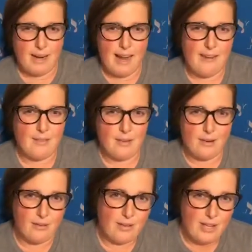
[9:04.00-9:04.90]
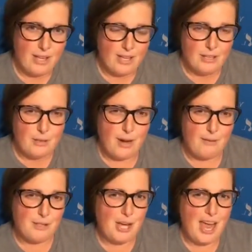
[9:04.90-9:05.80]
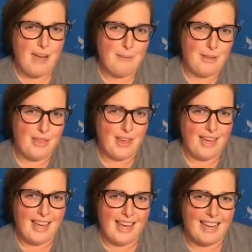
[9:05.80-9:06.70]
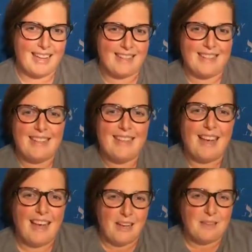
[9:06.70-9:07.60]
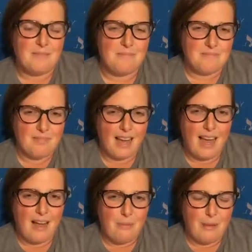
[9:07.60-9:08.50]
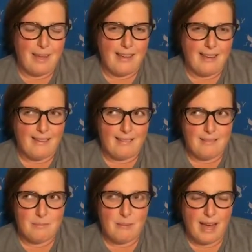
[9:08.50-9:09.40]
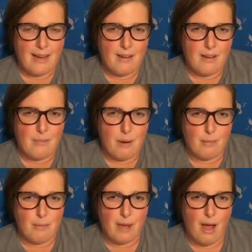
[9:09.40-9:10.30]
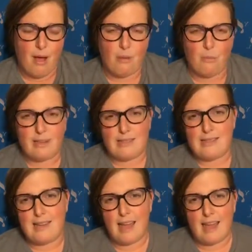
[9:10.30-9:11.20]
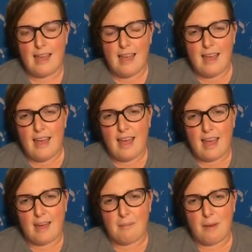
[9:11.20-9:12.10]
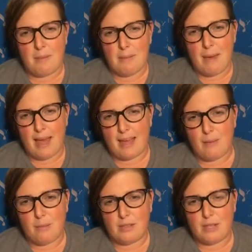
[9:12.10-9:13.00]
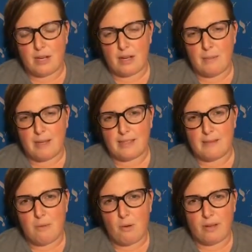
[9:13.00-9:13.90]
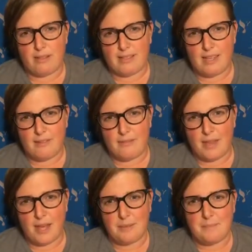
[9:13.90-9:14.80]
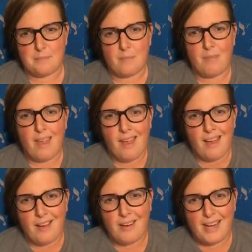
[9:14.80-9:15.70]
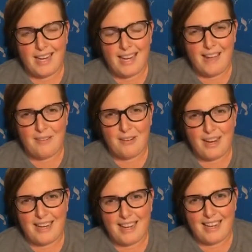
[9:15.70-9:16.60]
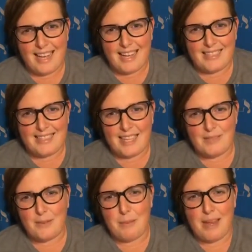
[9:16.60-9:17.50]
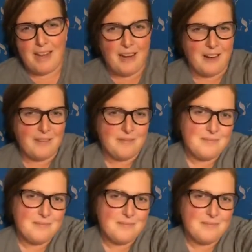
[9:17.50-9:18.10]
and have a little travel chat with you. And I'll be back on probably on Wednesday. I'll be back and we'll talk about some oil stuff then. All right. Have a great night, guys. Thanks for being here.